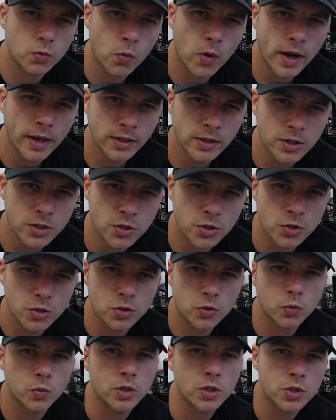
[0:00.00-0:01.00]
why did you
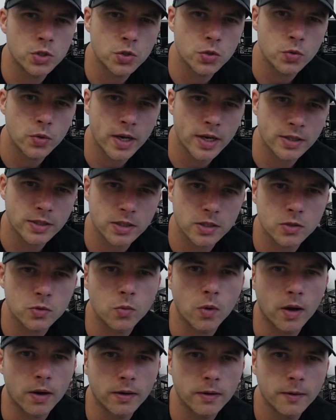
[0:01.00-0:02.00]
switch to
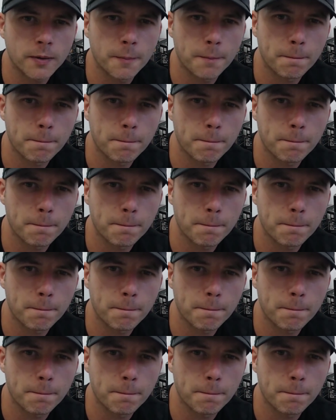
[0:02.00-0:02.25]
XX1?